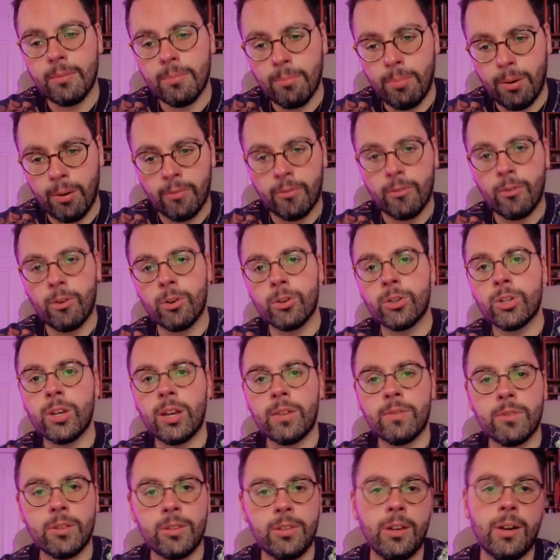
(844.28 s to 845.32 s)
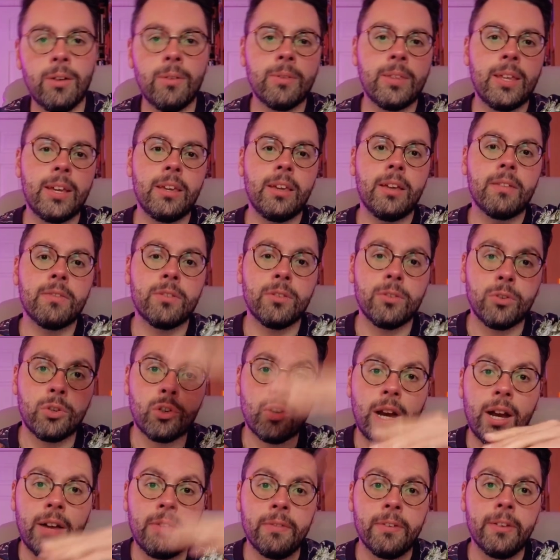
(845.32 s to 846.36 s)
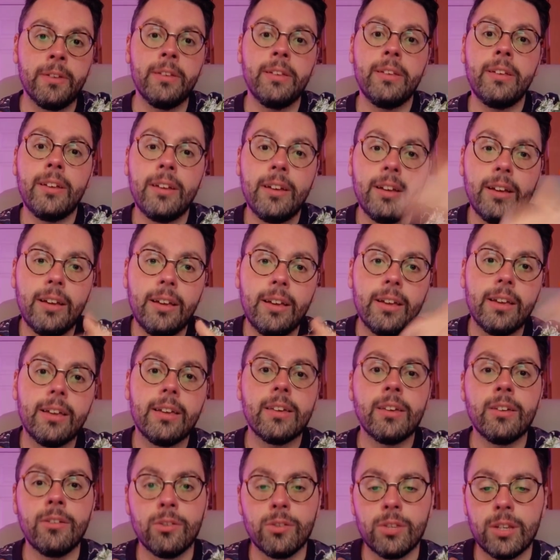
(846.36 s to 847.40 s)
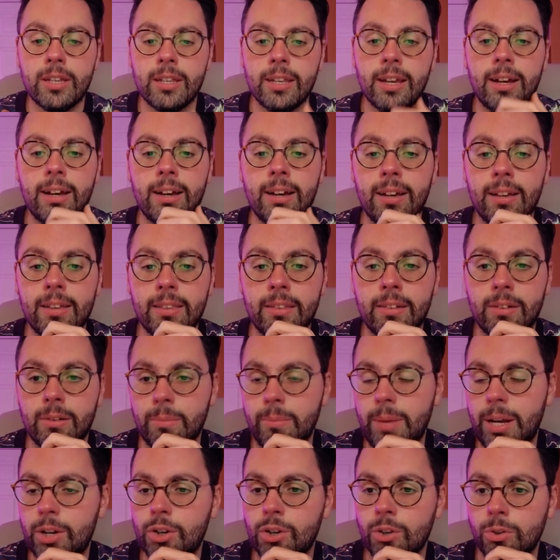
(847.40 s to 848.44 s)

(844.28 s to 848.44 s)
But of course you have to know that you have to travel using their metro